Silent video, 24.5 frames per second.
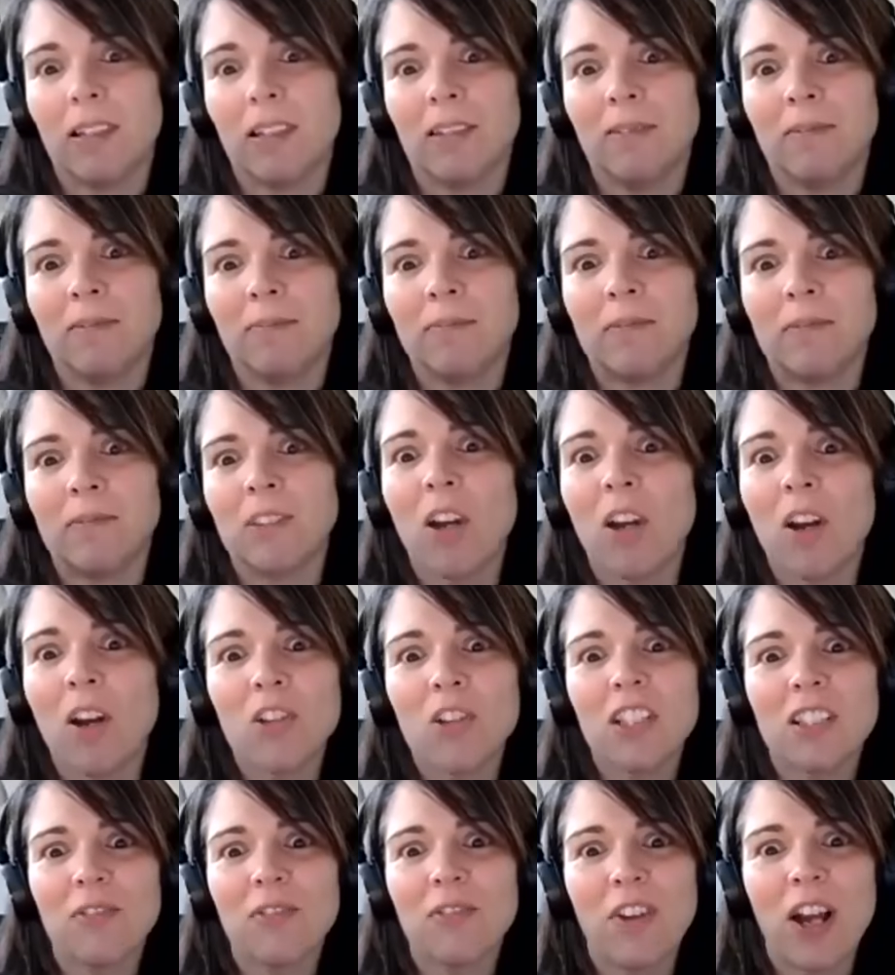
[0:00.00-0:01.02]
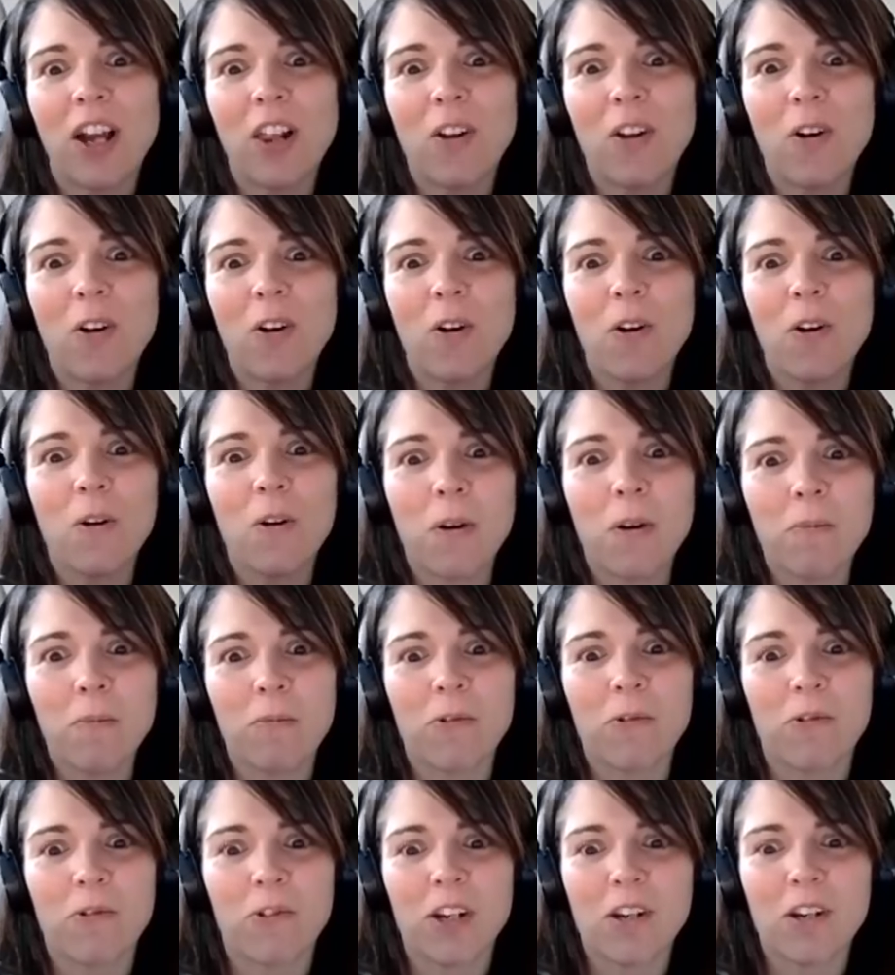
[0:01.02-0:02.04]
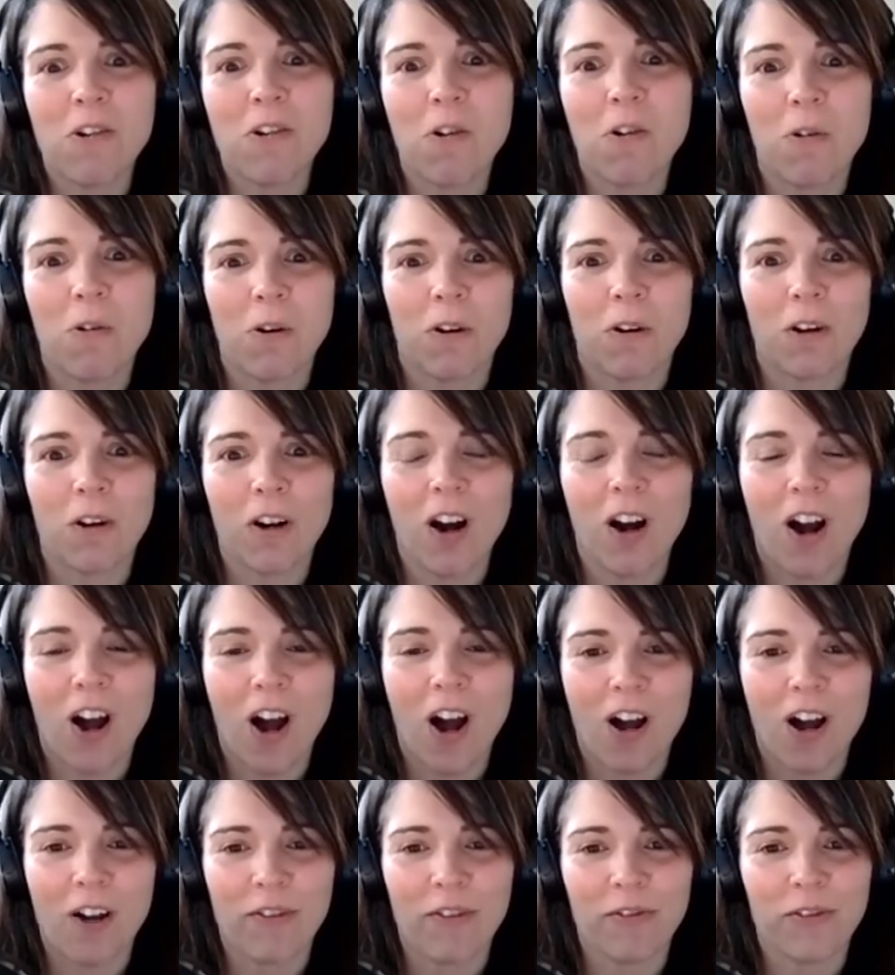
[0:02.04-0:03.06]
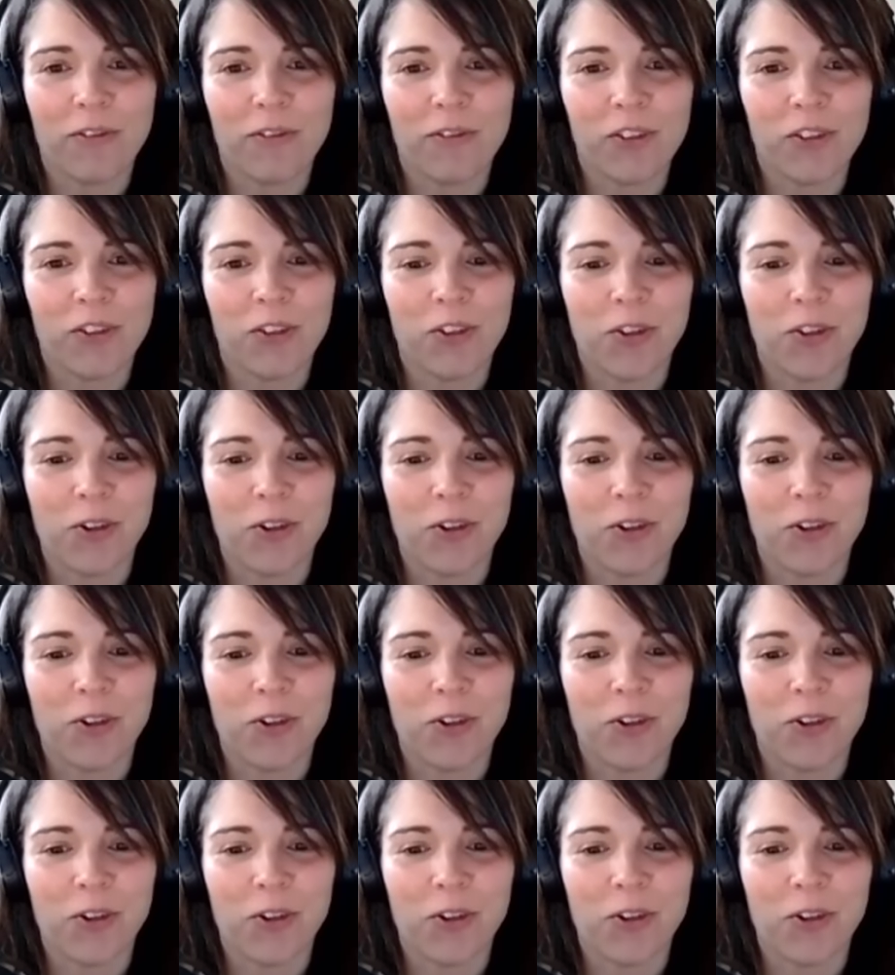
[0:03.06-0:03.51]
So she's a fellow Marine Corps officer,